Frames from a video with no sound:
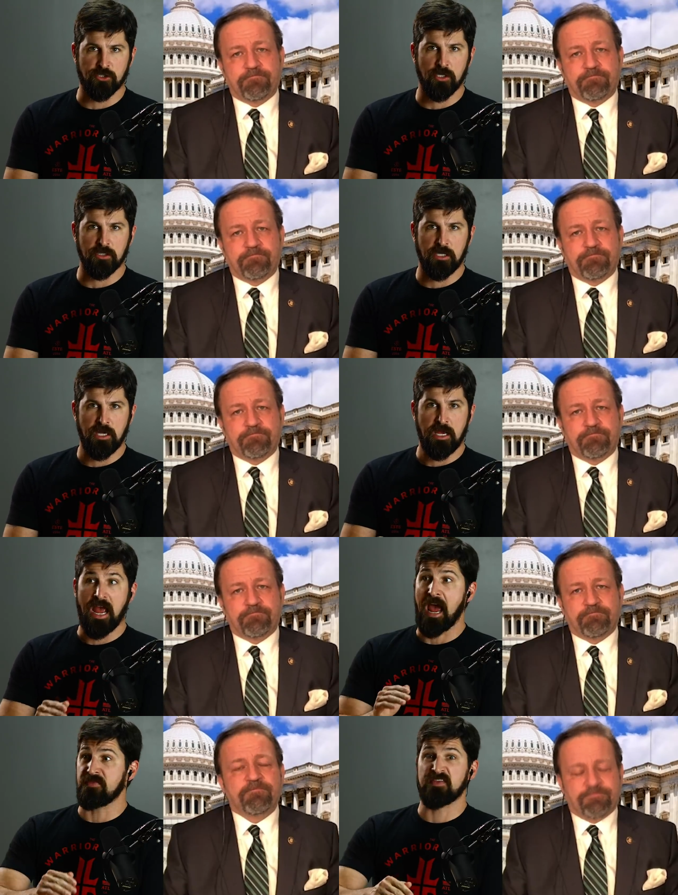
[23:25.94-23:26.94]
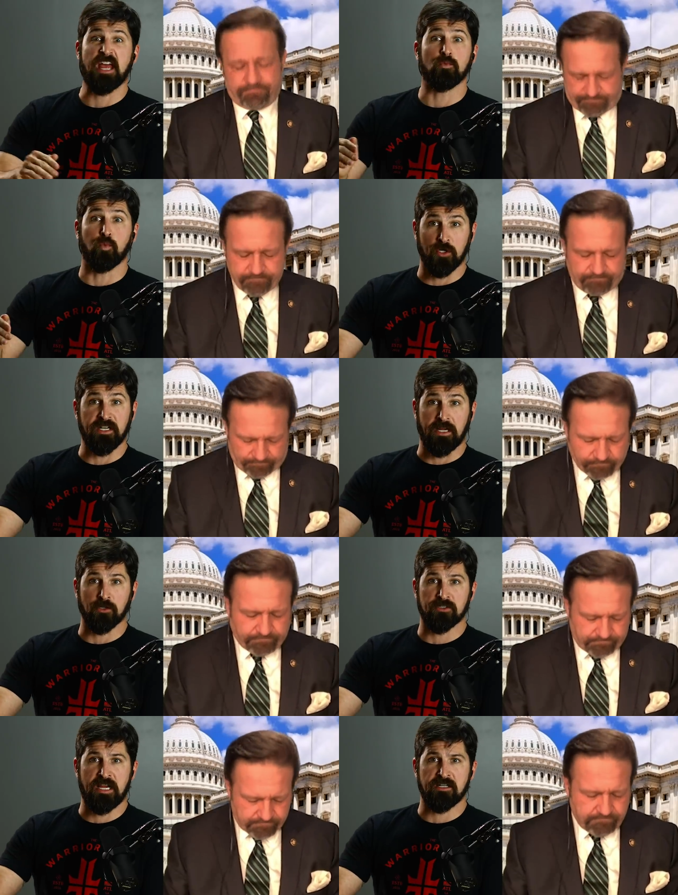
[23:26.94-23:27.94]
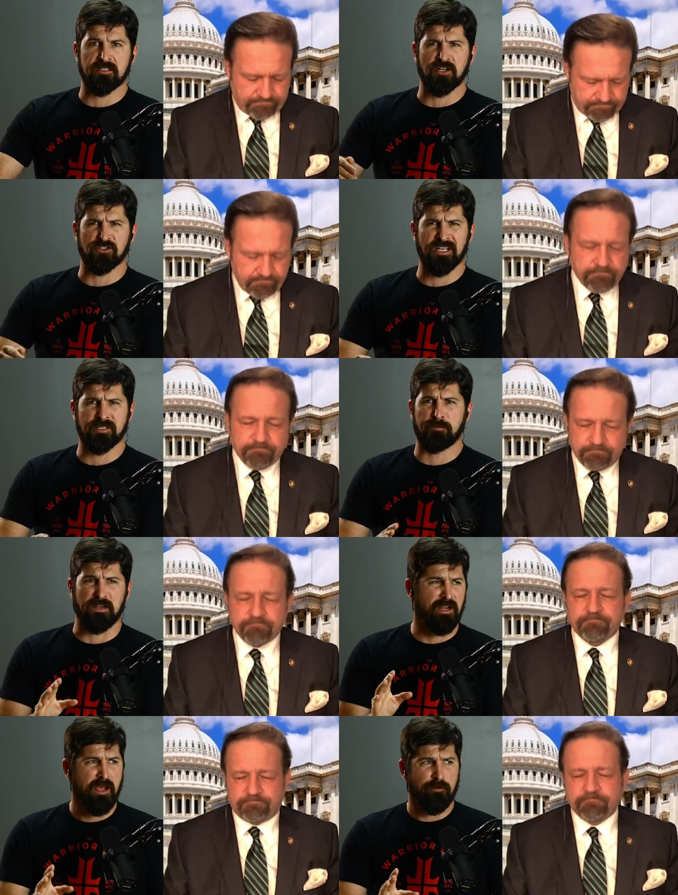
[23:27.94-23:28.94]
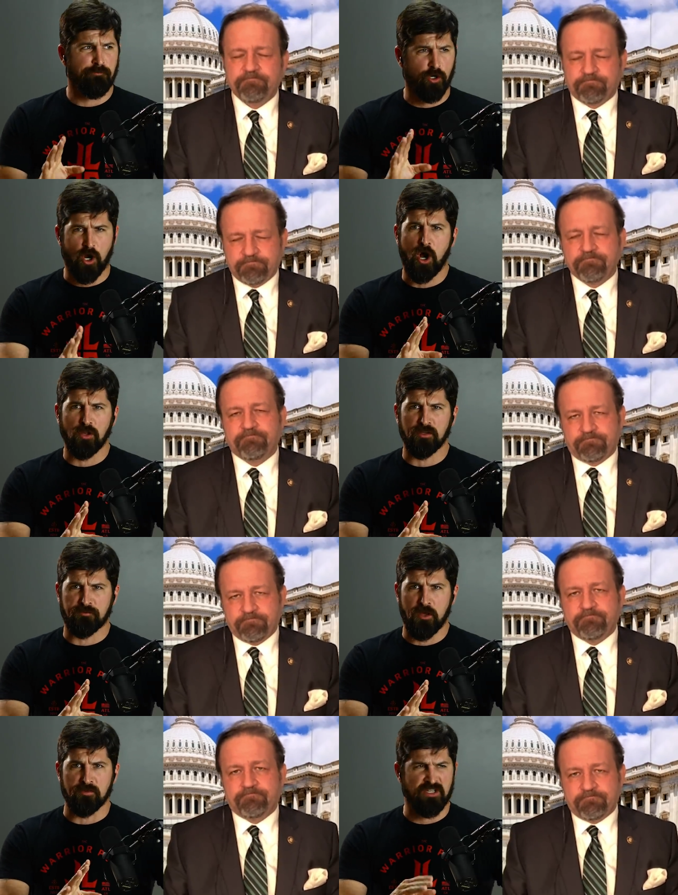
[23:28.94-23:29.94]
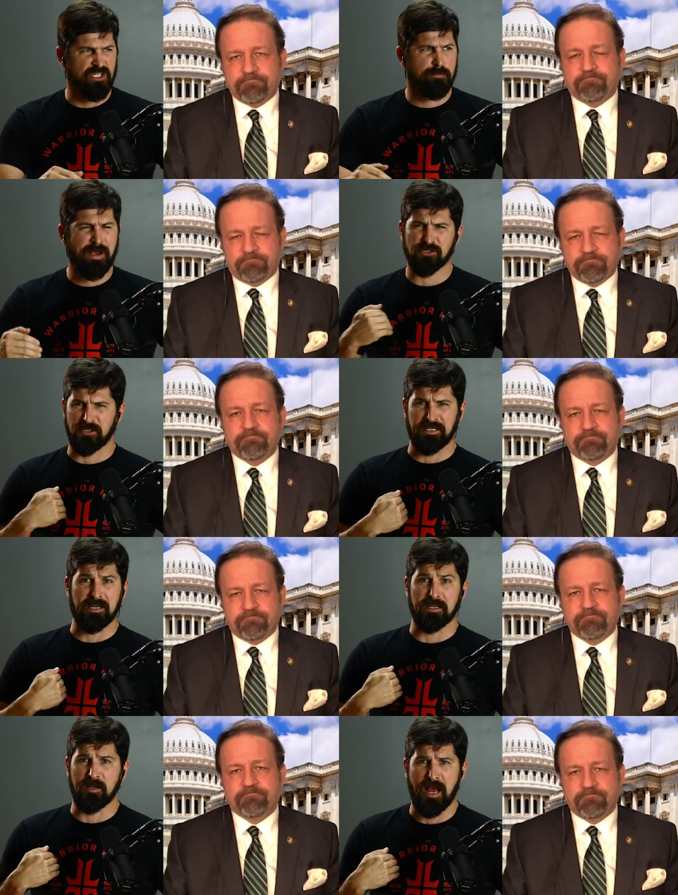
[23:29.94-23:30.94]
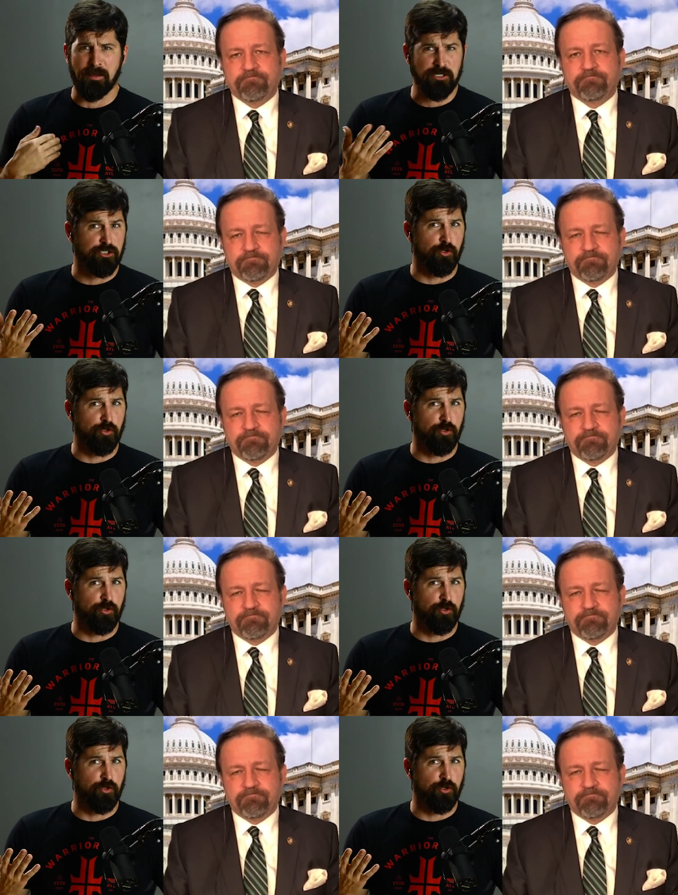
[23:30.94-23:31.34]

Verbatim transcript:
Speaker 1: took. And they would entertain such this, but for all of those, especially in, I'm in